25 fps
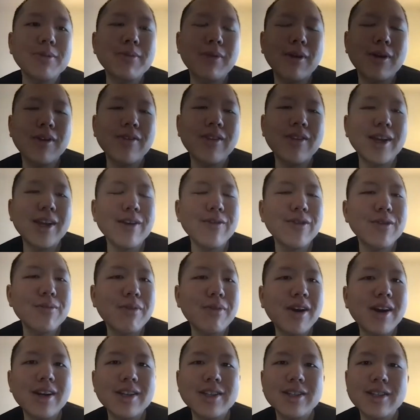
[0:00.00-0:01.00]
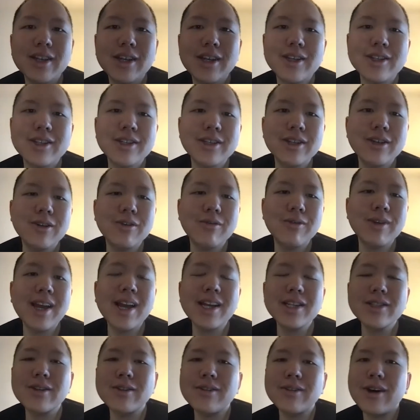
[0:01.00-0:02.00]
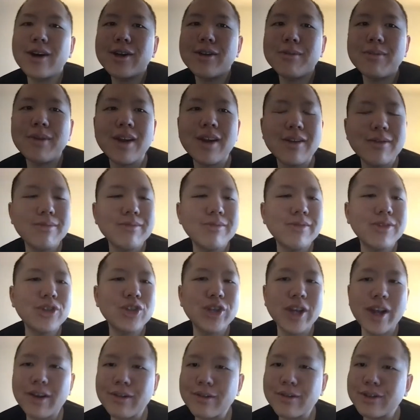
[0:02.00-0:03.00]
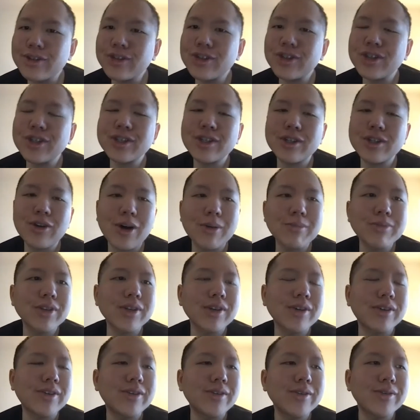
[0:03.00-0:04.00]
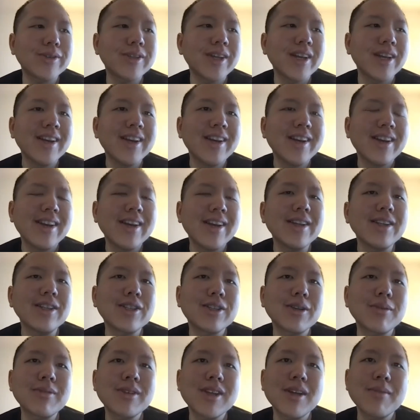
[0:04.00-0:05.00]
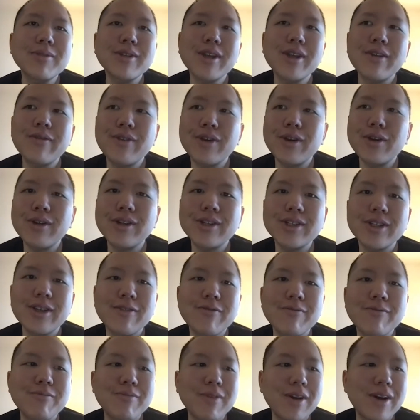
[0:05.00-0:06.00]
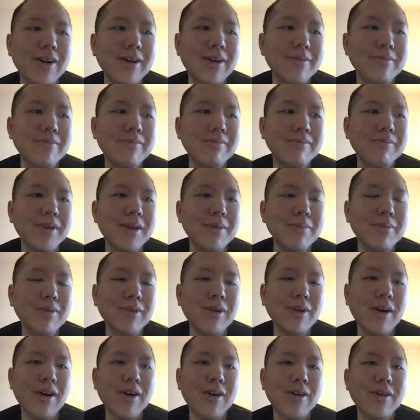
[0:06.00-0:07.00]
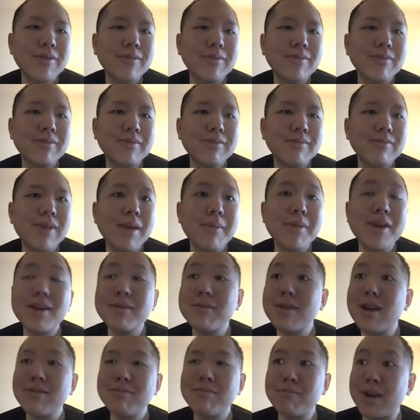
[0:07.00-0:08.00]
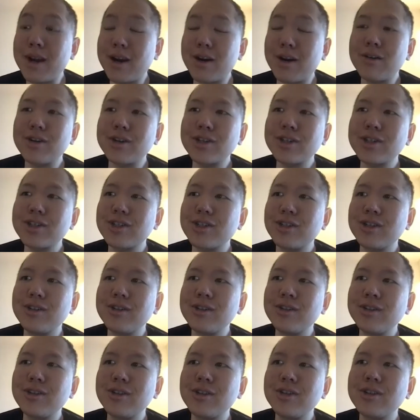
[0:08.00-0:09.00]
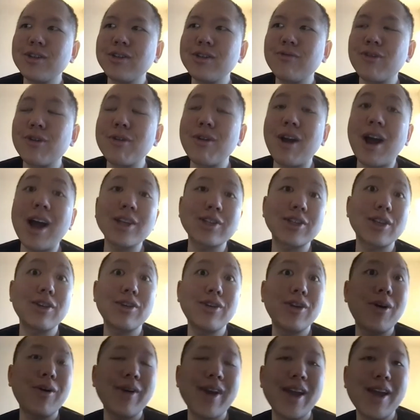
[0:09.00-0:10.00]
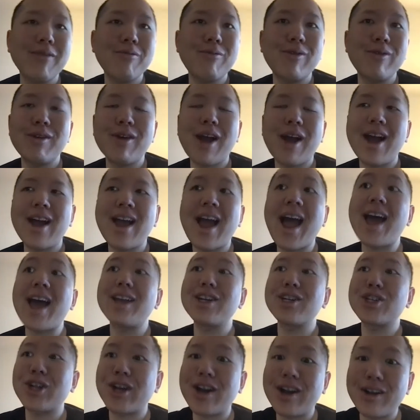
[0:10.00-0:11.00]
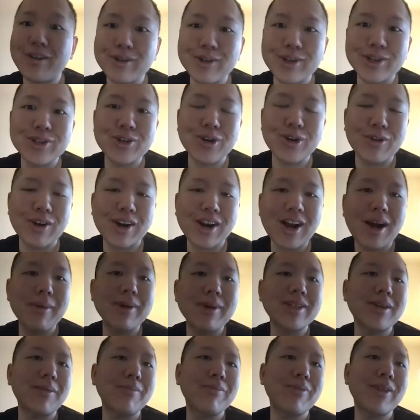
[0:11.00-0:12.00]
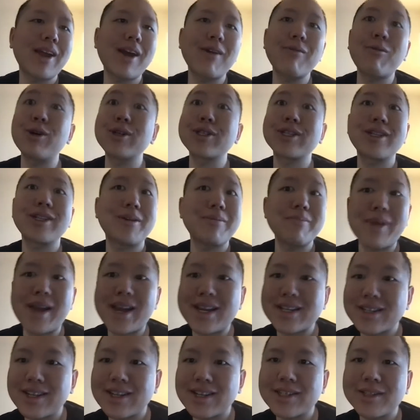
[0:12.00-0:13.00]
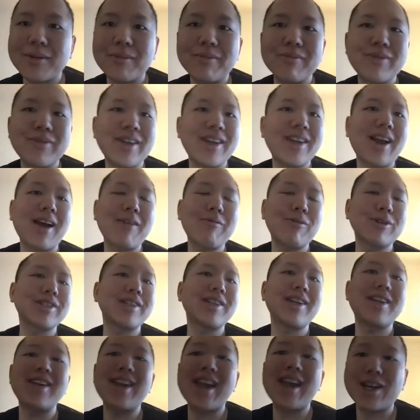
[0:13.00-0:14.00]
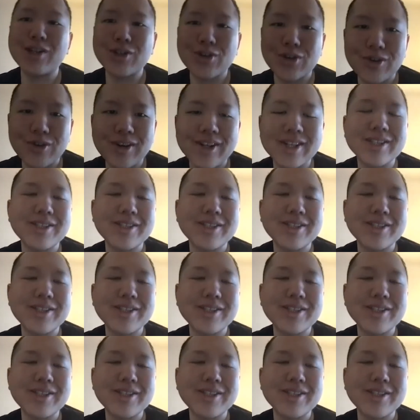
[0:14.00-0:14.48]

part of the interview process, you know, we ask a lot about challenges and obstacles, and sometimes I feel as if um, people are maybe embarrassed to to for us to know, hey, we I had a challenge overcoming something. I wasn't the best at something. I wasn't a natural at